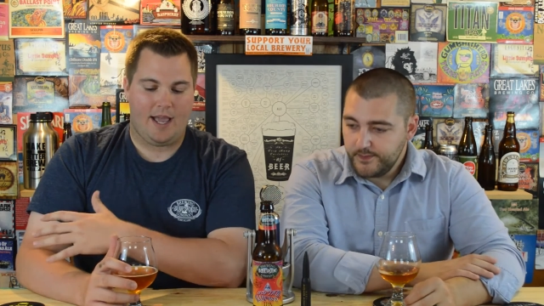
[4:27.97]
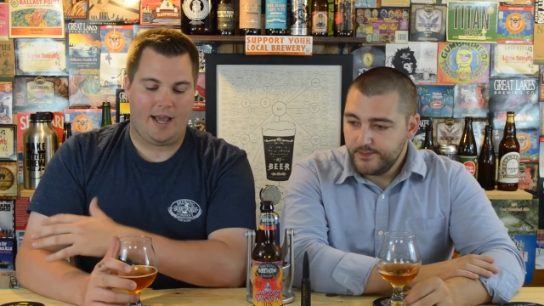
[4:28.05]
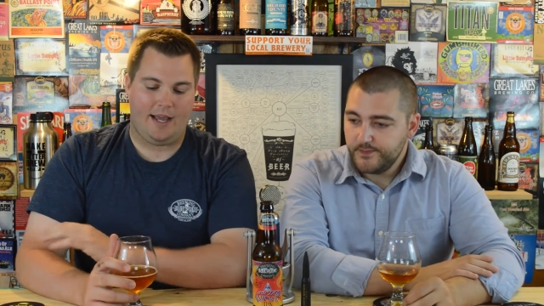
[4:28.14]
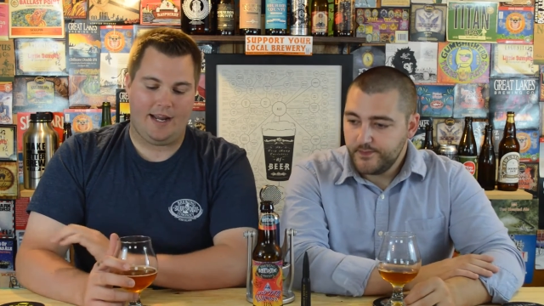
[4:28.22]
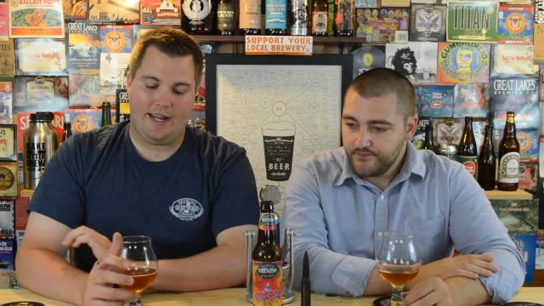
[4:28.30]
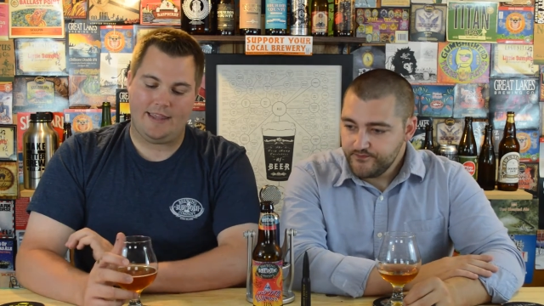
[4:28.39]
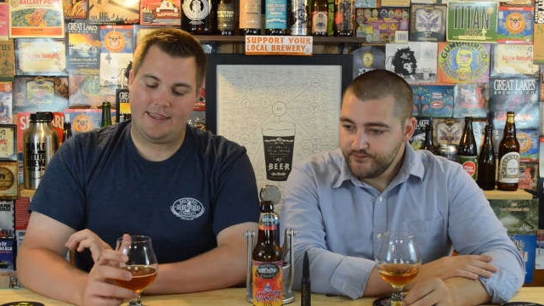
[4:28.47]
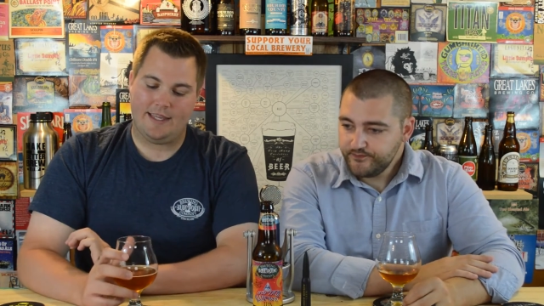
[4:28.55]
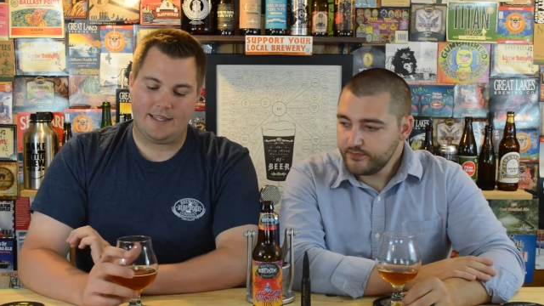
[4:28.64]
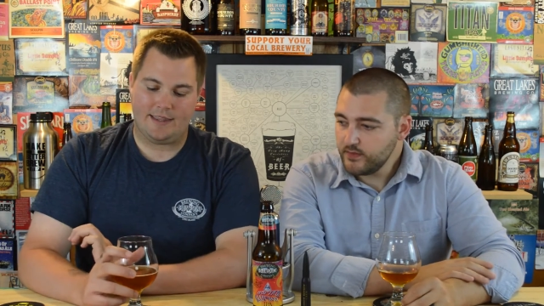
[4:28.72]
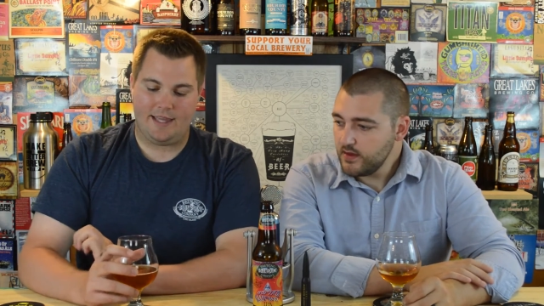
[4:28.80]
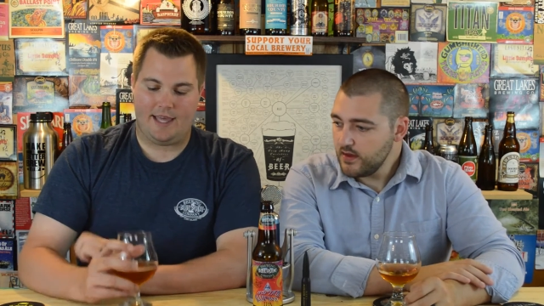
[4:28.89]
Speaker 1: and I
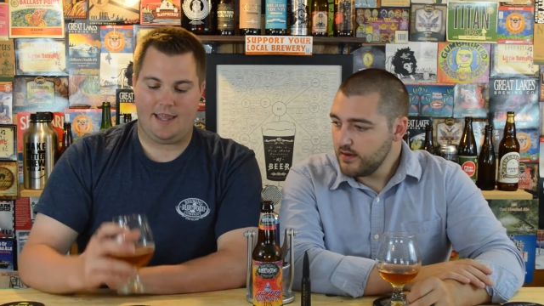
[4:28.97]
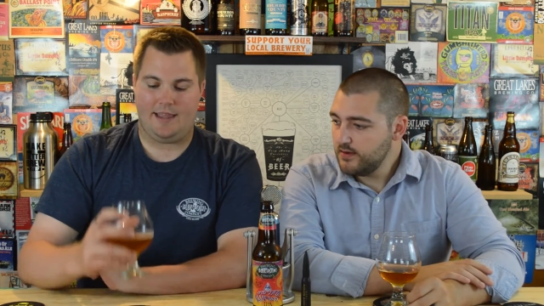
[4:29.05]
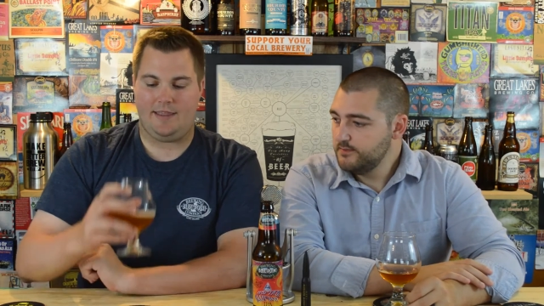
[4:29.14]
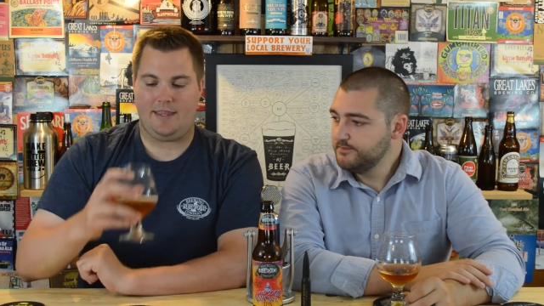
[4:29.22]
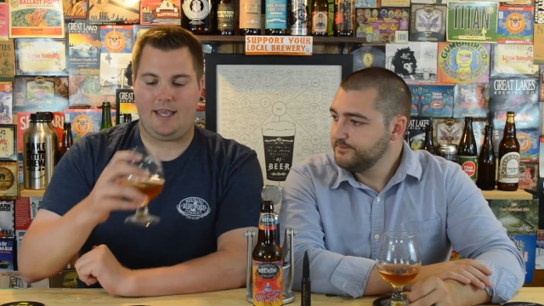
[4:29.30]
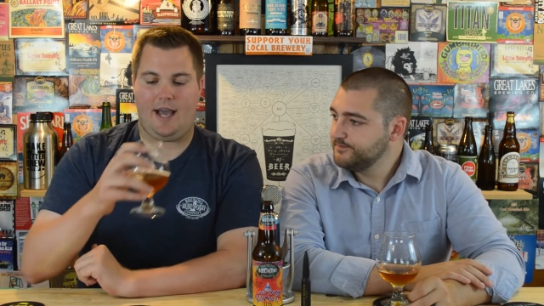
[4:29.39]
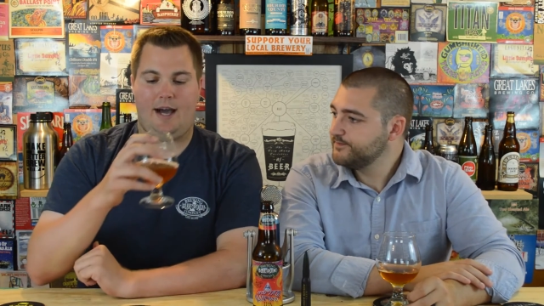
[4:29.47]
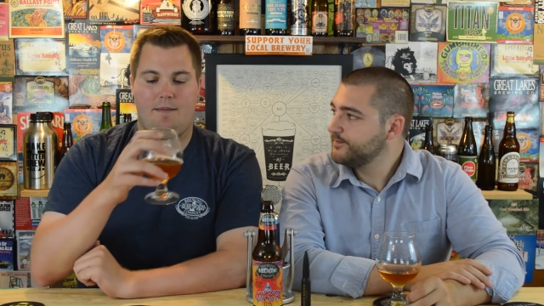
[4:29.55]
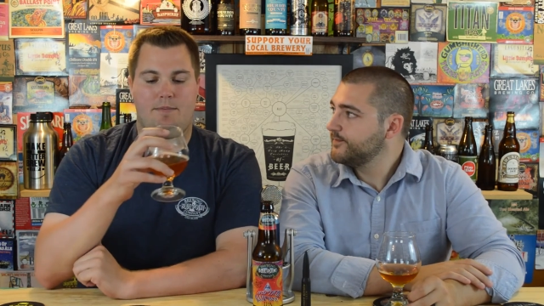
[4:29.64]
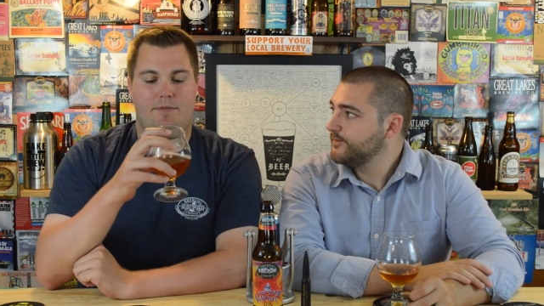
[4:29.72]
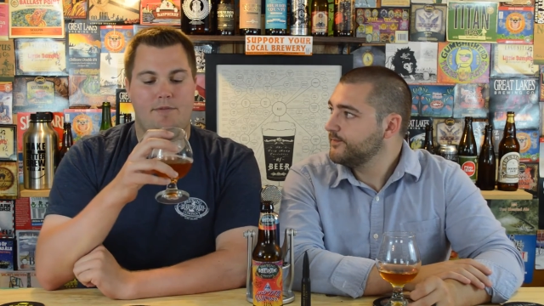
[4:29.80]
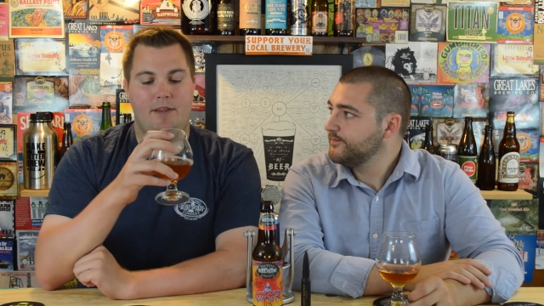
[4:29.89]
think that the hop
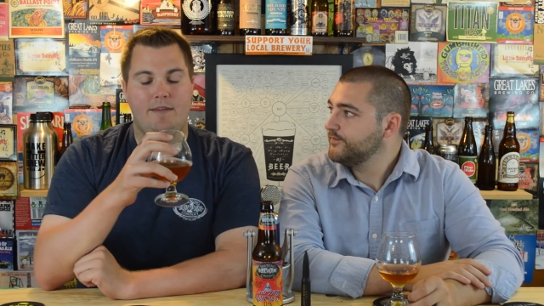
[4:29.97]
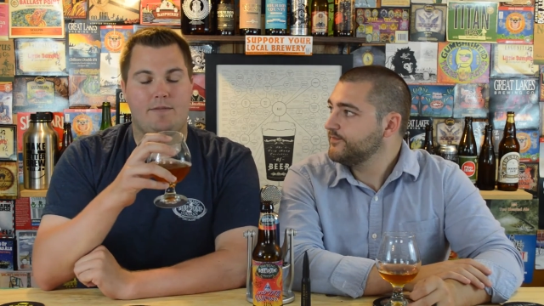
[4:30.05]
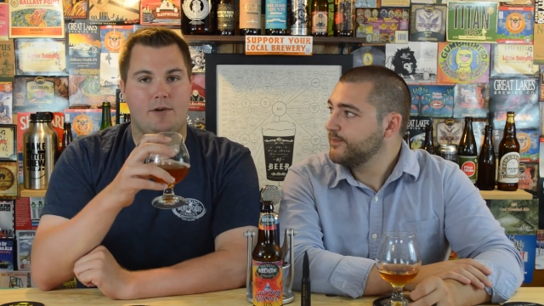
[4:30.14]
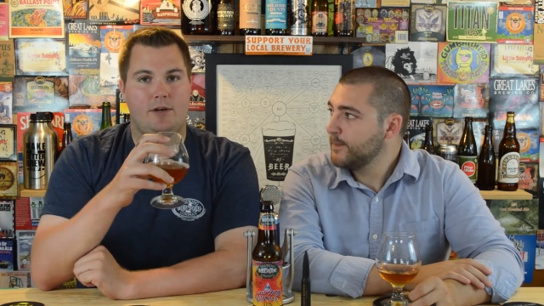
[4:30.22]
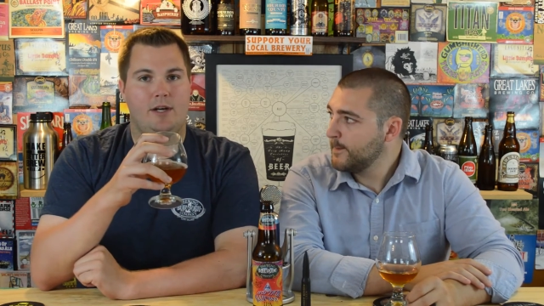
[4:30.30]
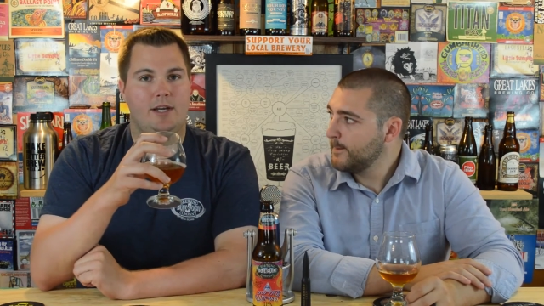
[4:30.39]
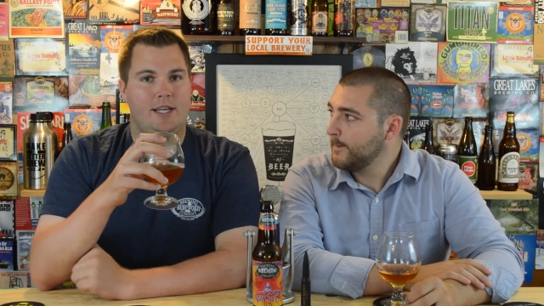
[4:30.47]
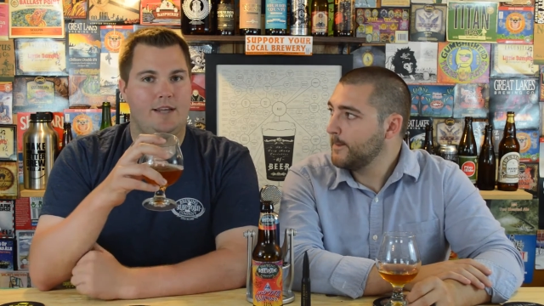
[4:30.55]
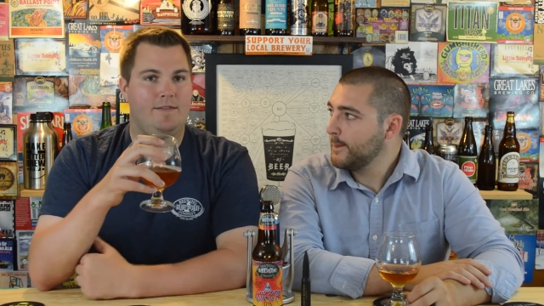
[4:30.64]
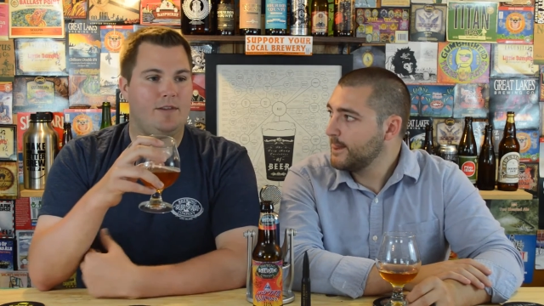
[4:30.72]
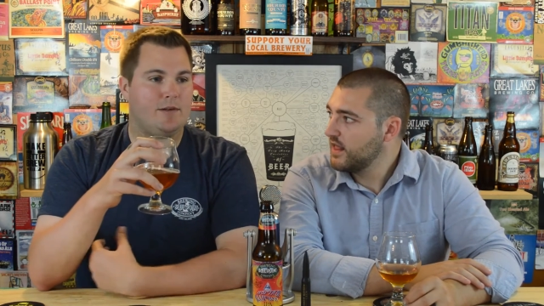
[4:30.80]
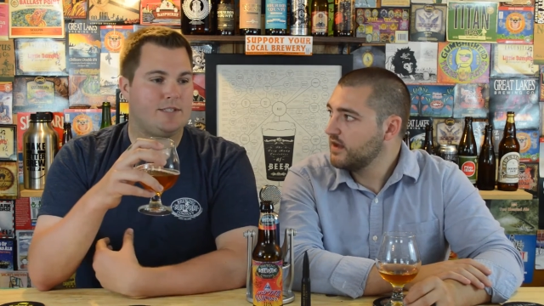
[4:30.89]
flavor,
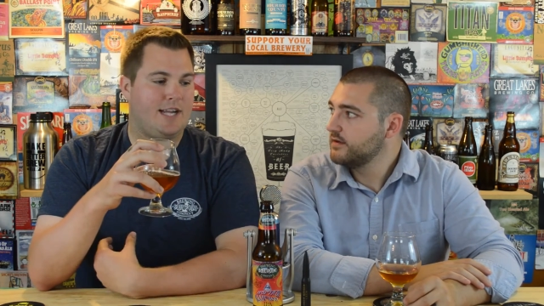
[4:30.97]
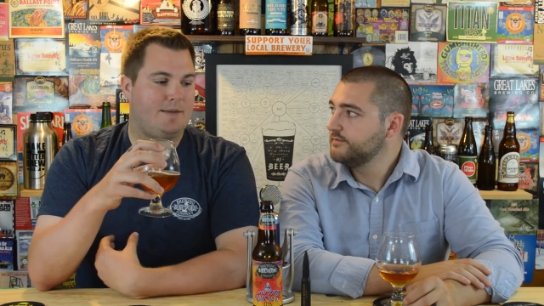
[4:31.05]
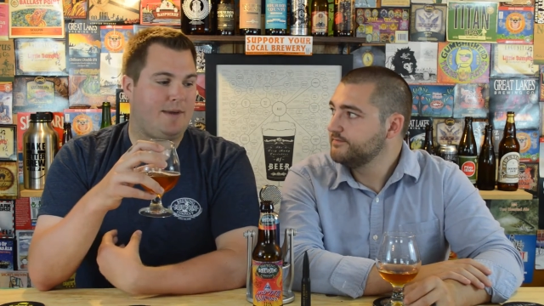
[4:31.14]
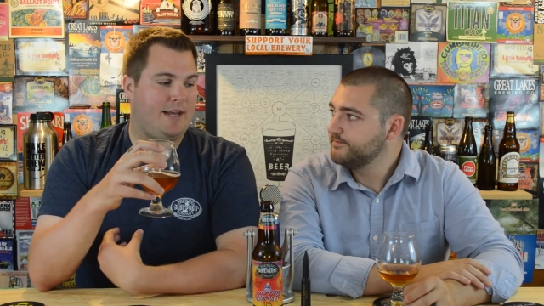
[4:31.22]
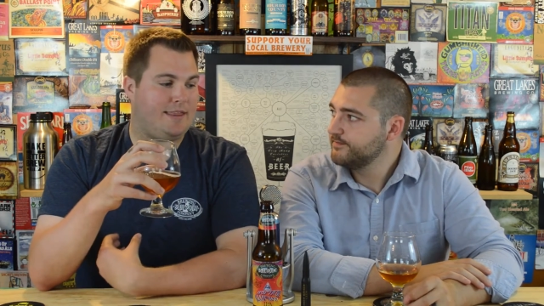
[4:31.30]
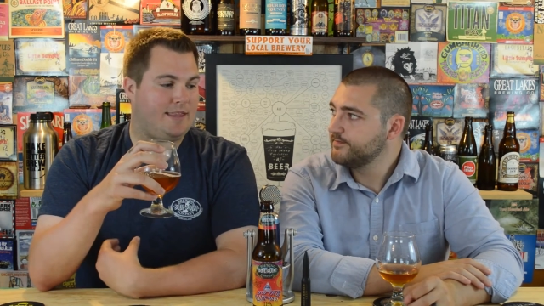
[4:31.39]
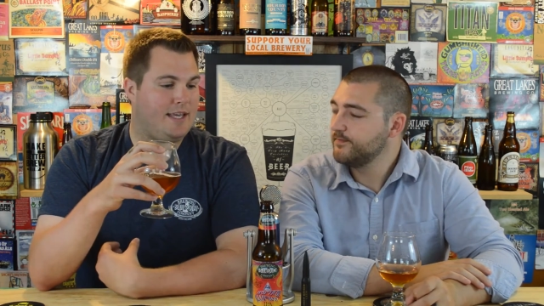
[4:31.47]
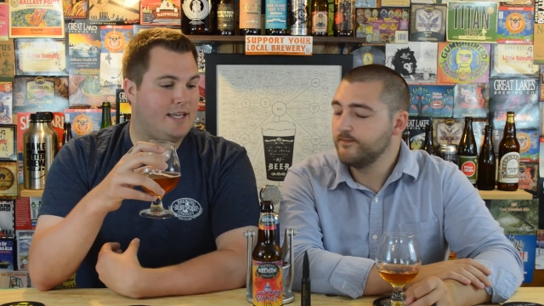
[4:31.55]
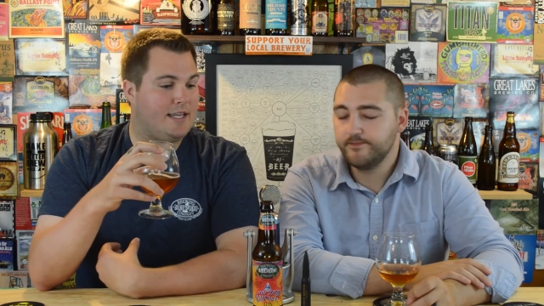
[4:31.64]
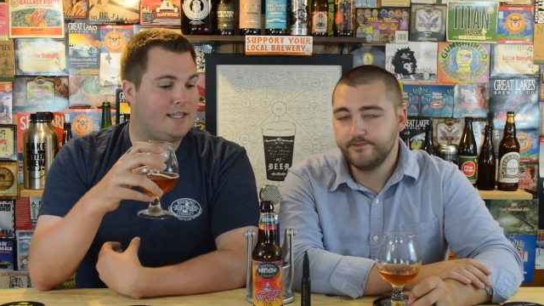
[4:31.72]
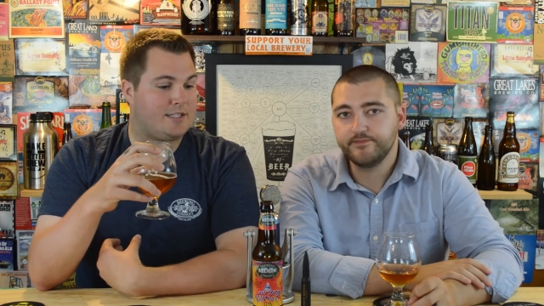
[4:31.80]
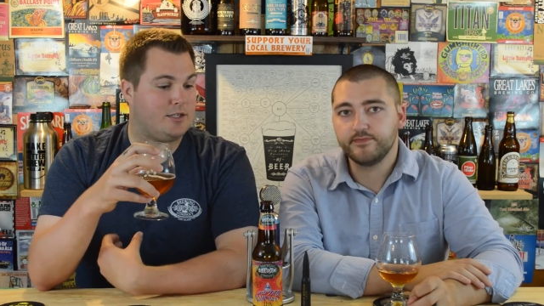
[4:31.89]
even though it's not my thing,
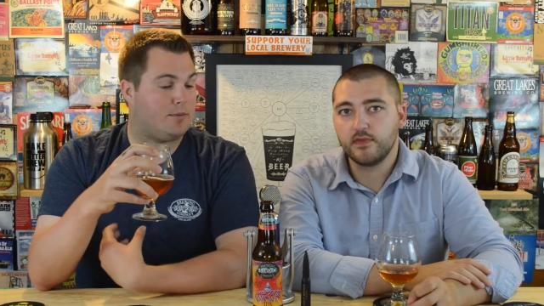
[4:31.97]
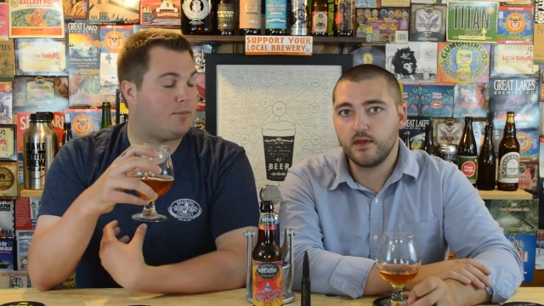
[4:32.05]
it's still